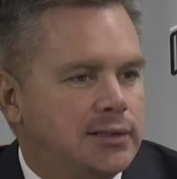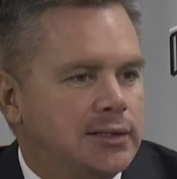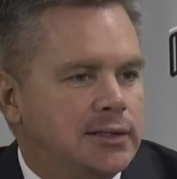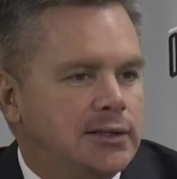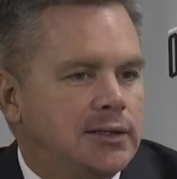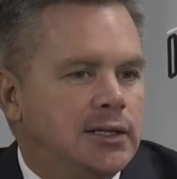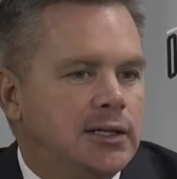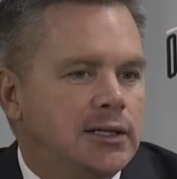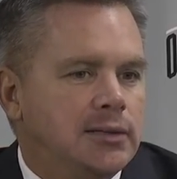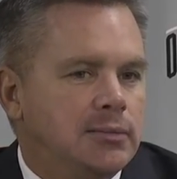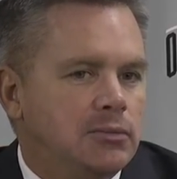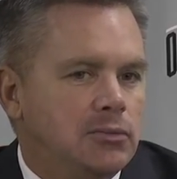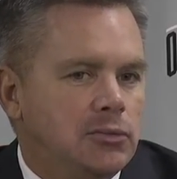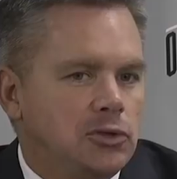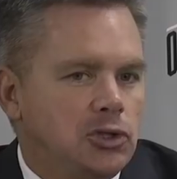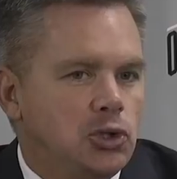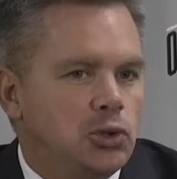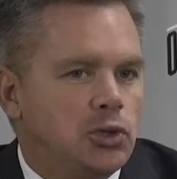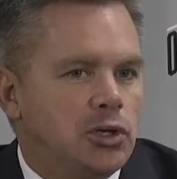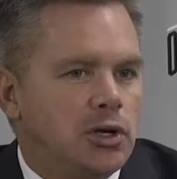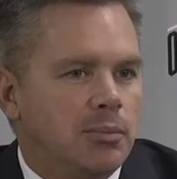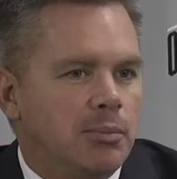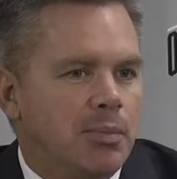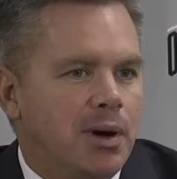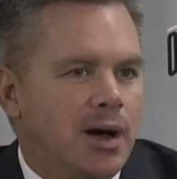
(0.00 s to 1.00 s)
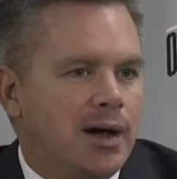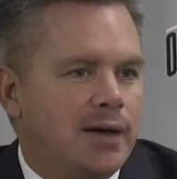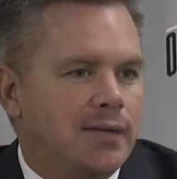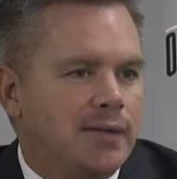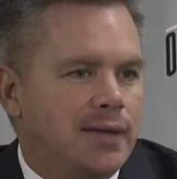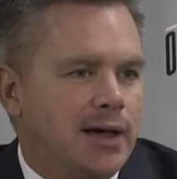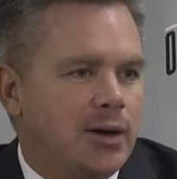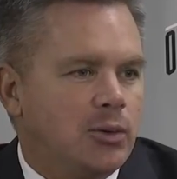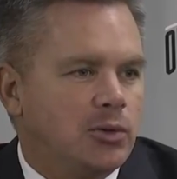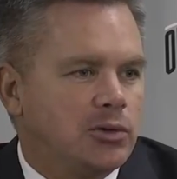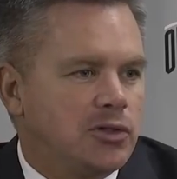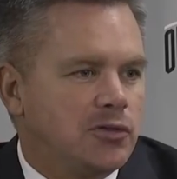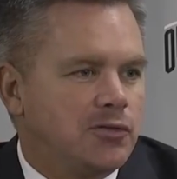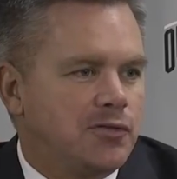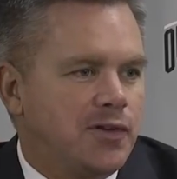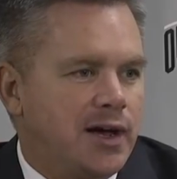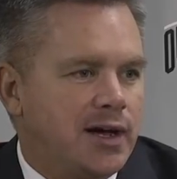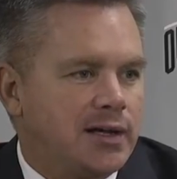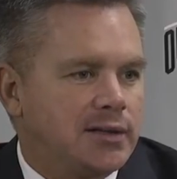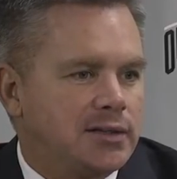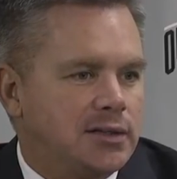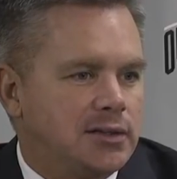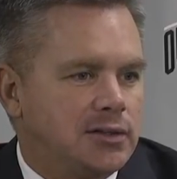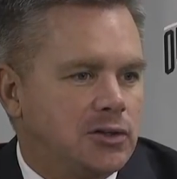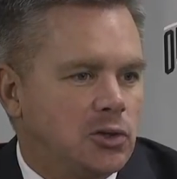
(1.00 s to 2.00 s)
And then you combine that with the
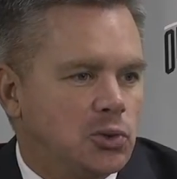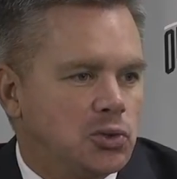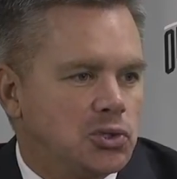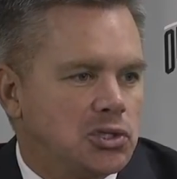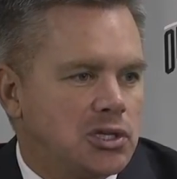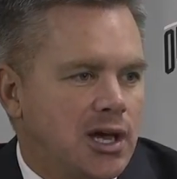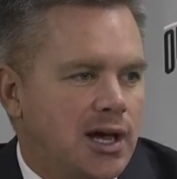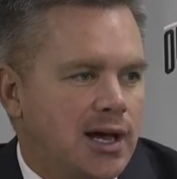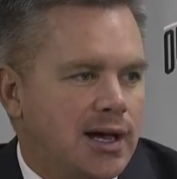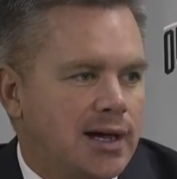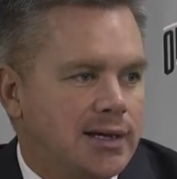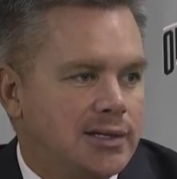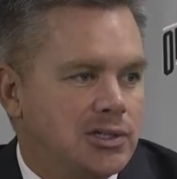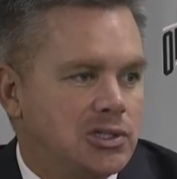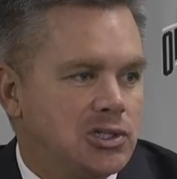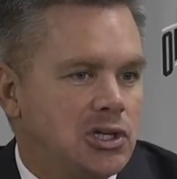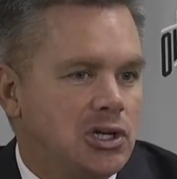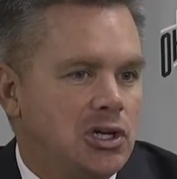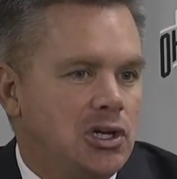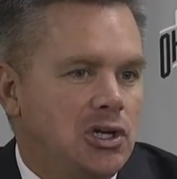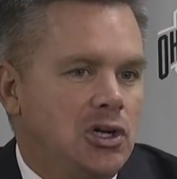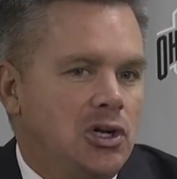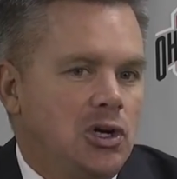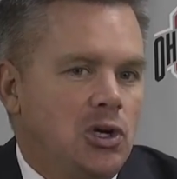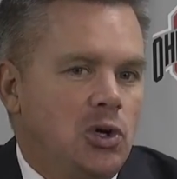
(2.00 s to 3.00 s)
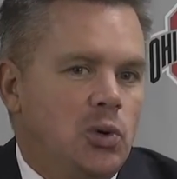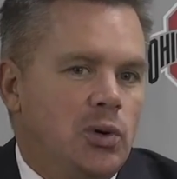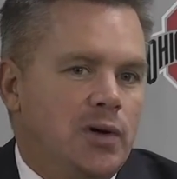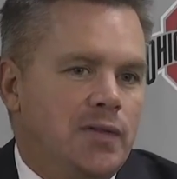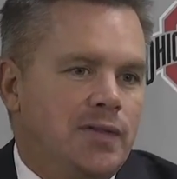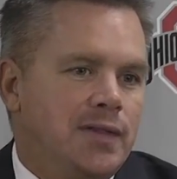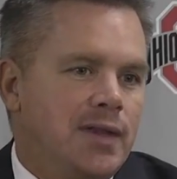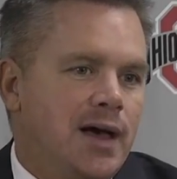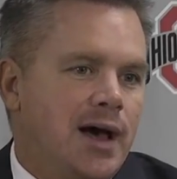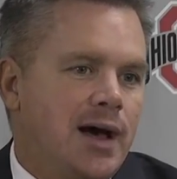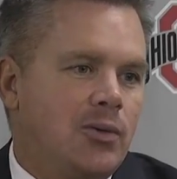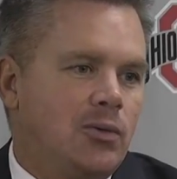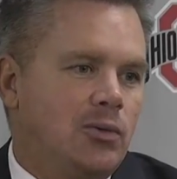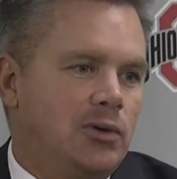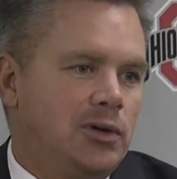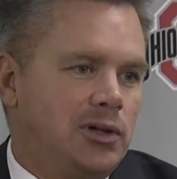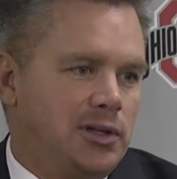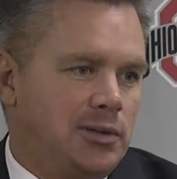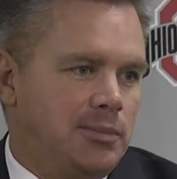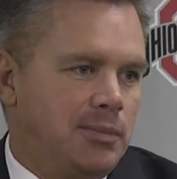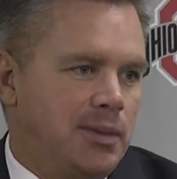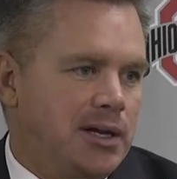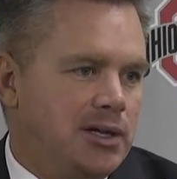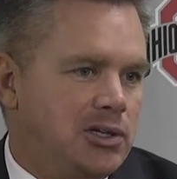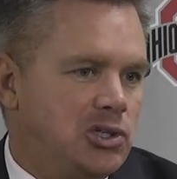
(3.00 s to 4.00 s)
fact that those guys who had not really
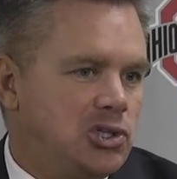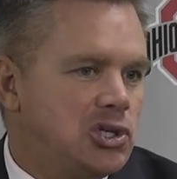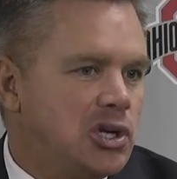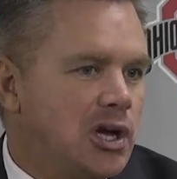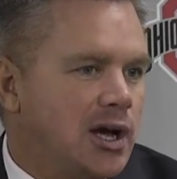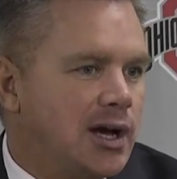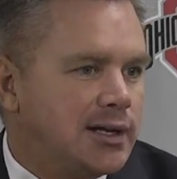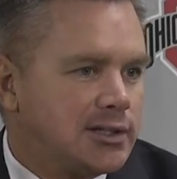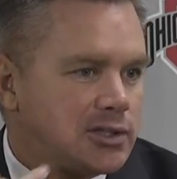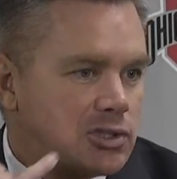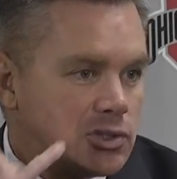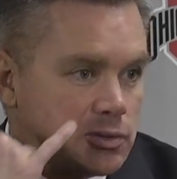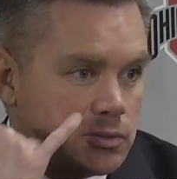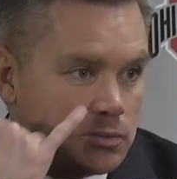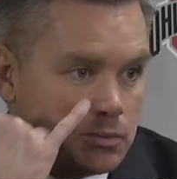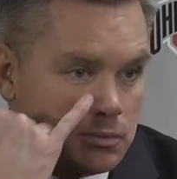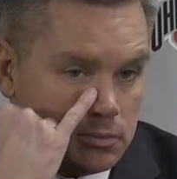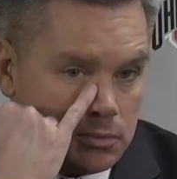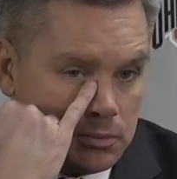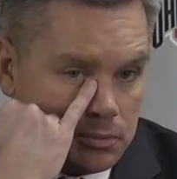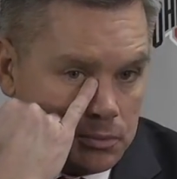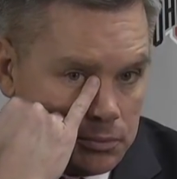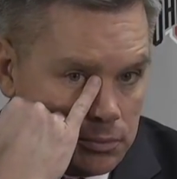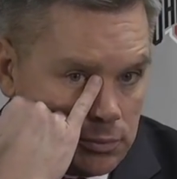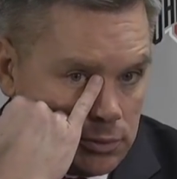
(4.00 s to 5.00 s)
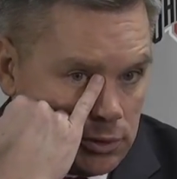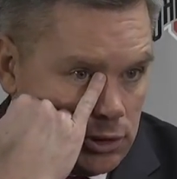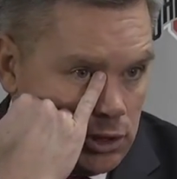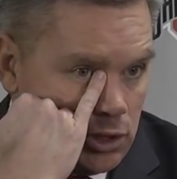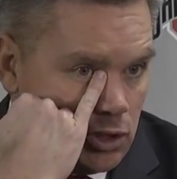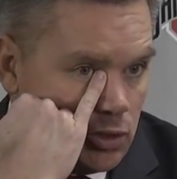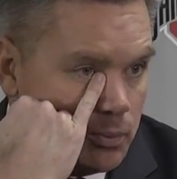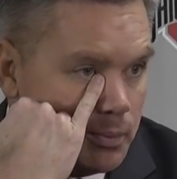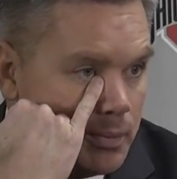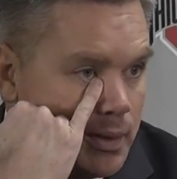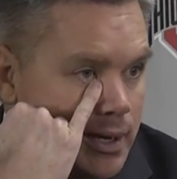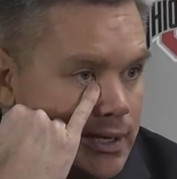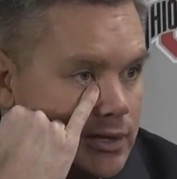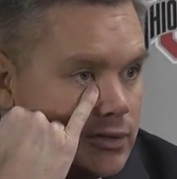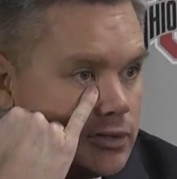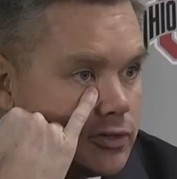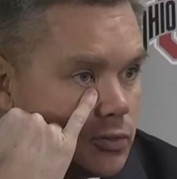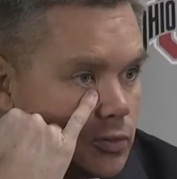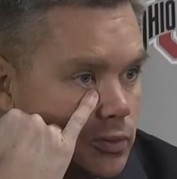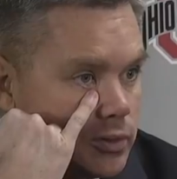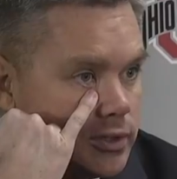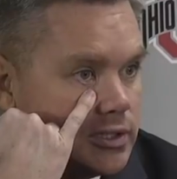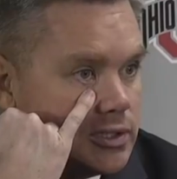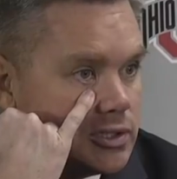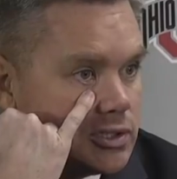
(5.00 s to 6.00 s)
made shots, you know, made
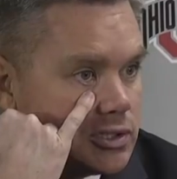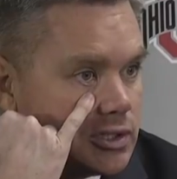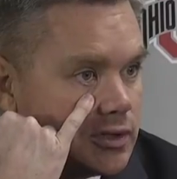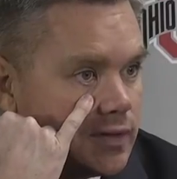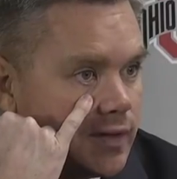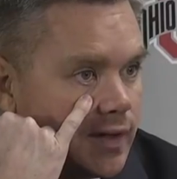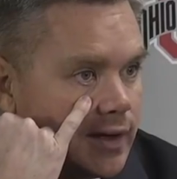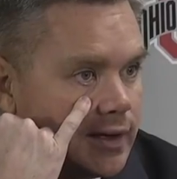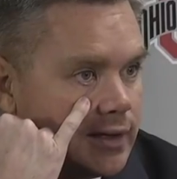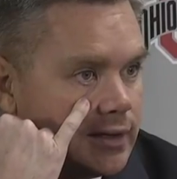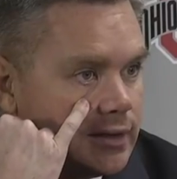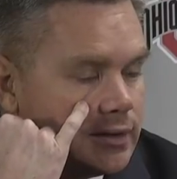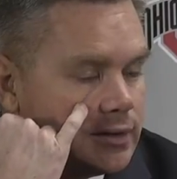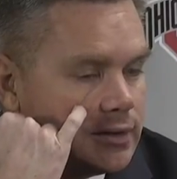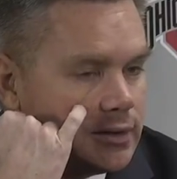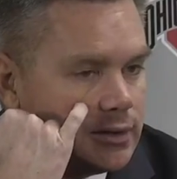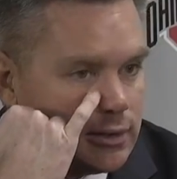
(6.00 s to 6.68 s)
threes tonight,